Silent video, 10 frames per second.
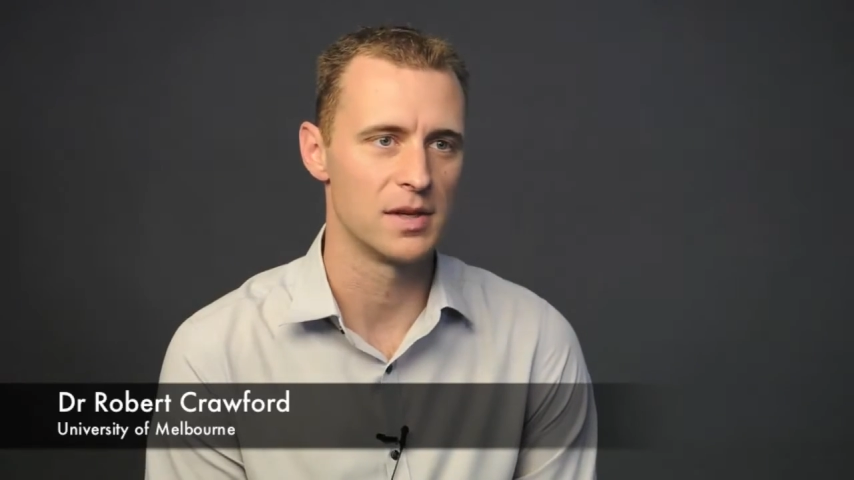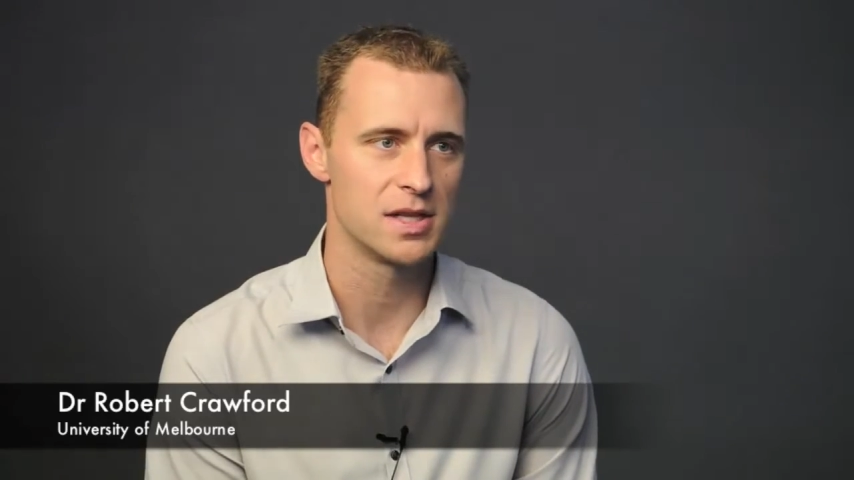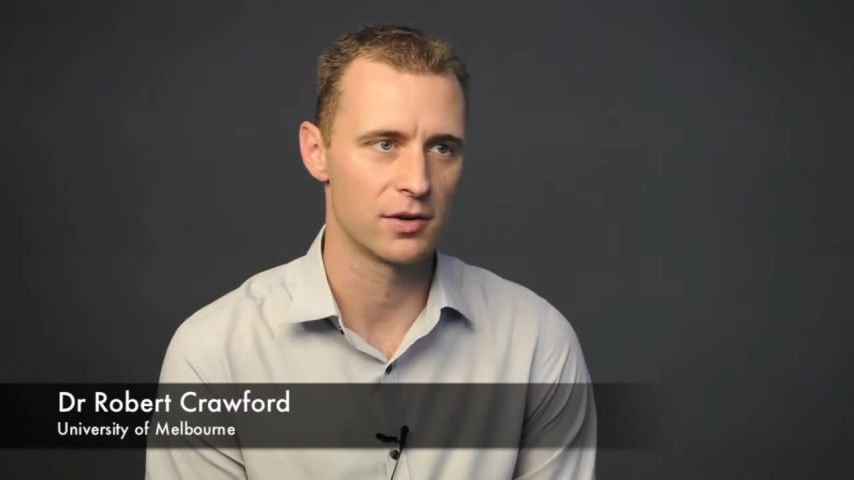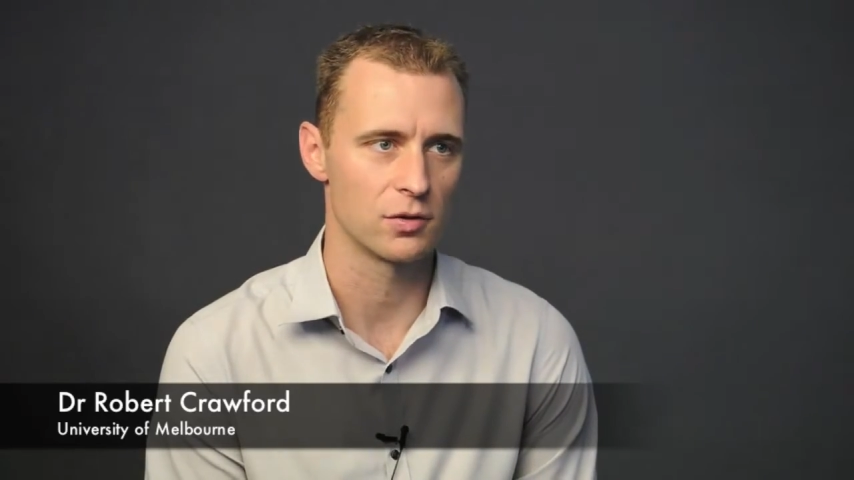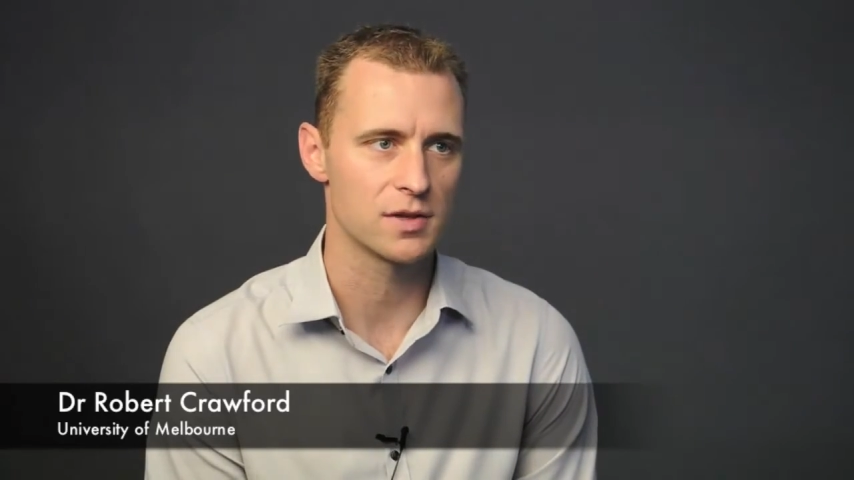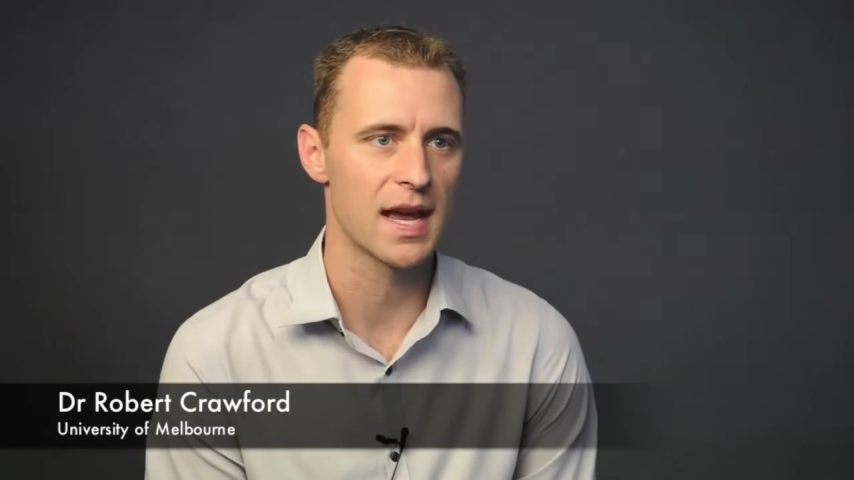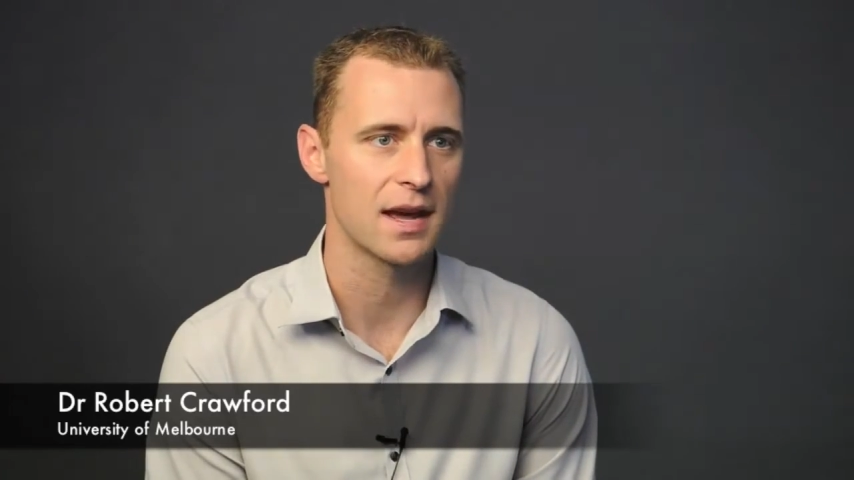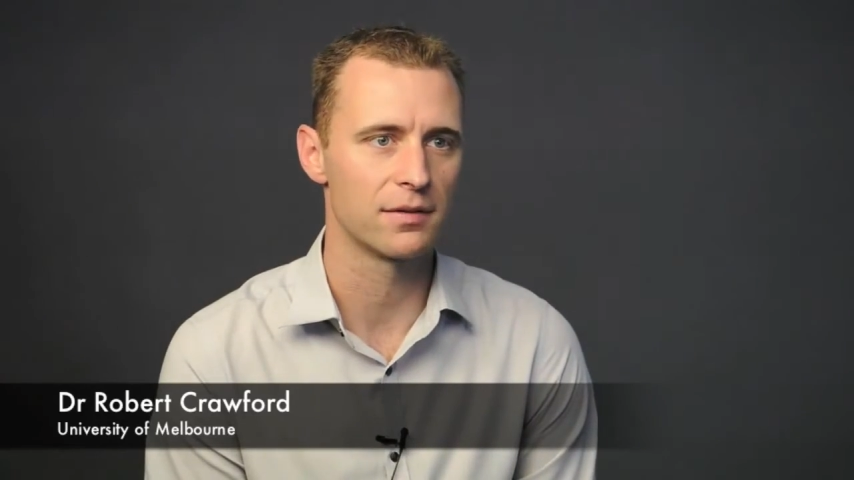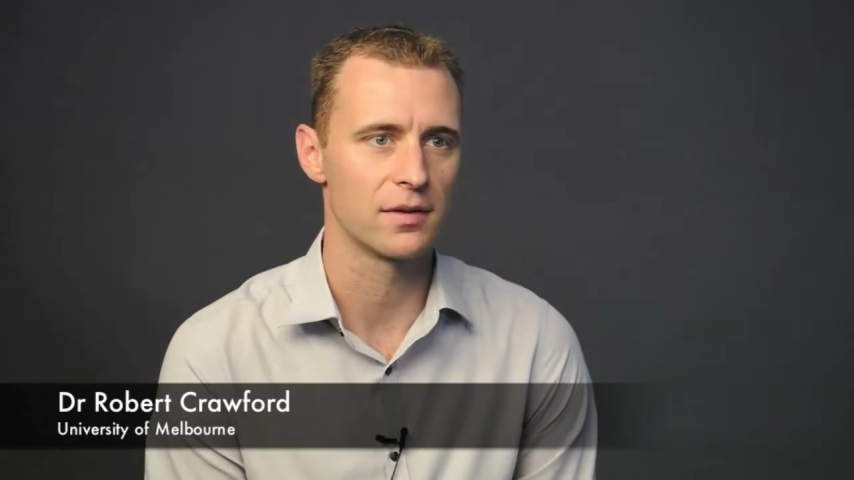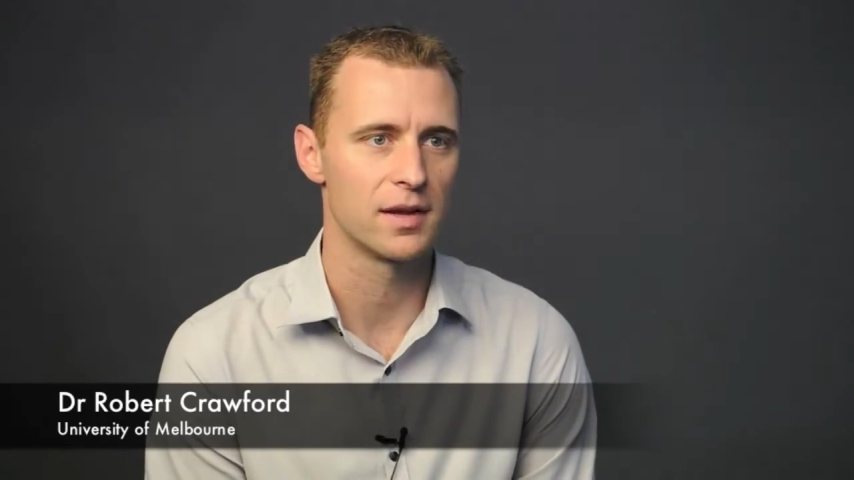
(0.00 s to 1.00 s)
materials
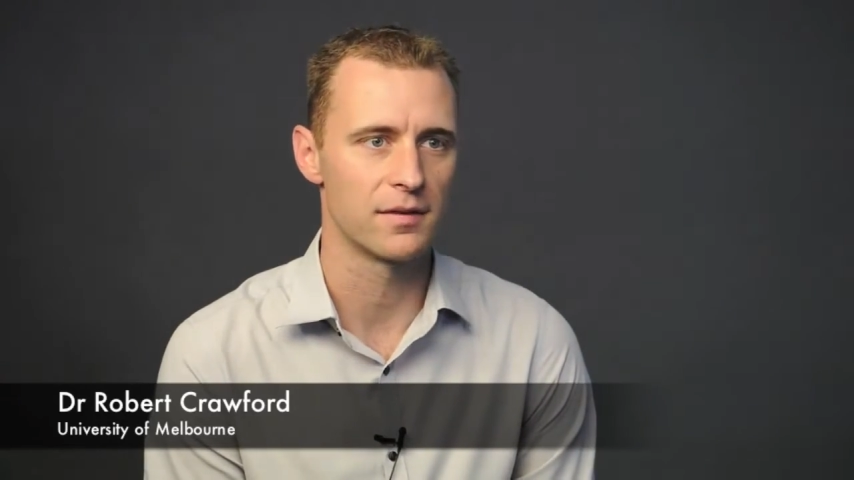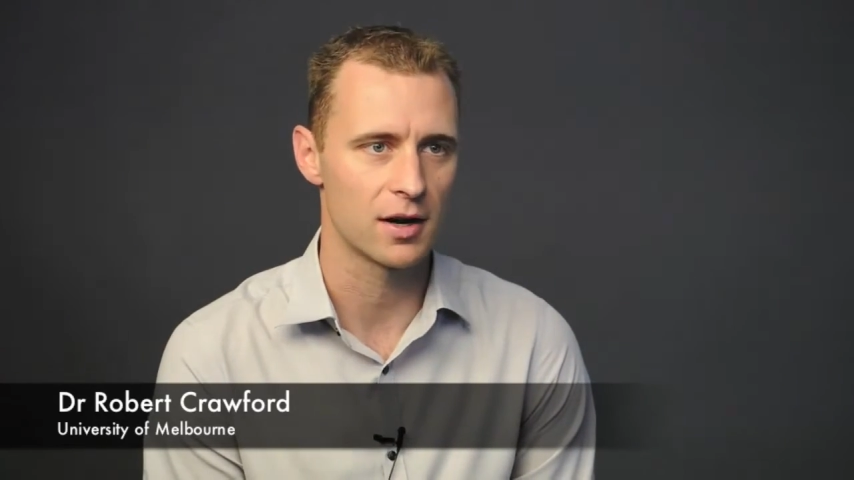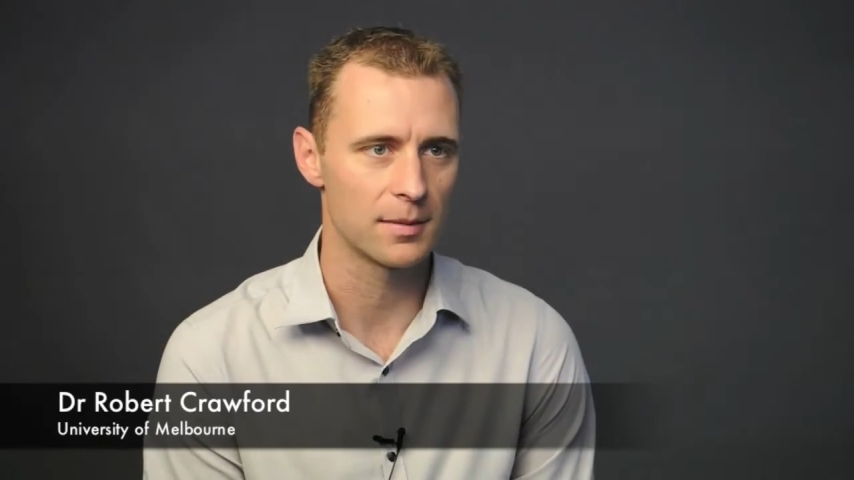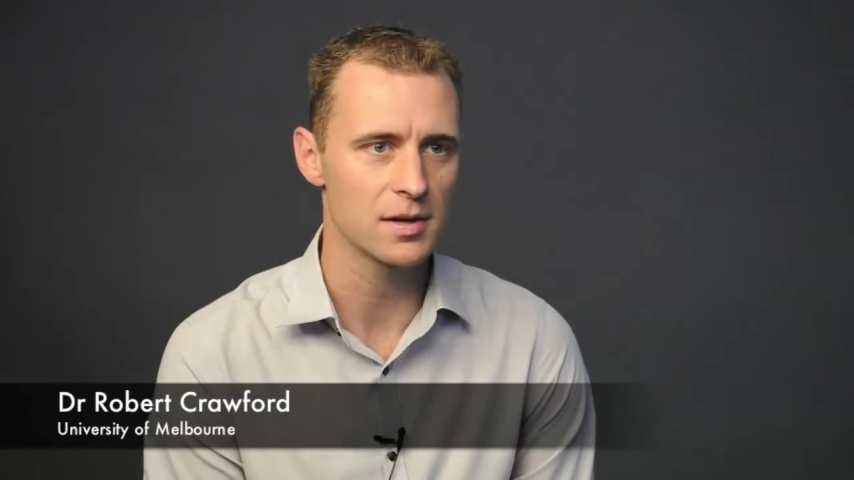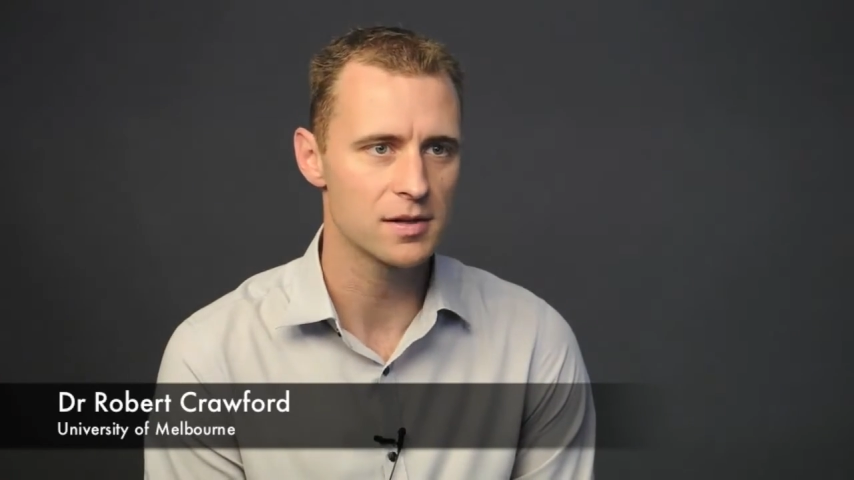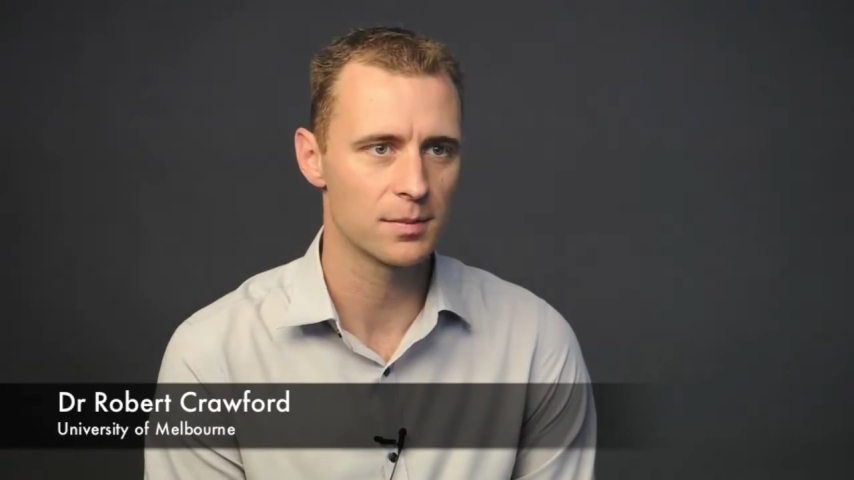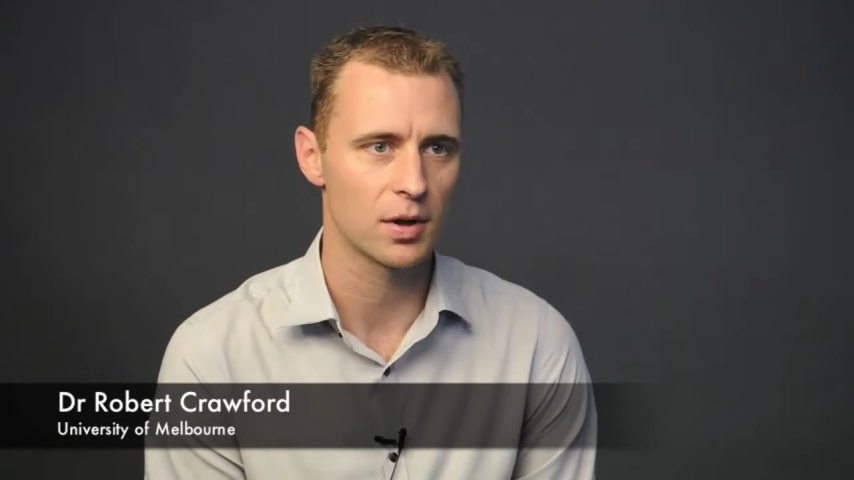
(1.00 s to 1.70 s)
have on the environment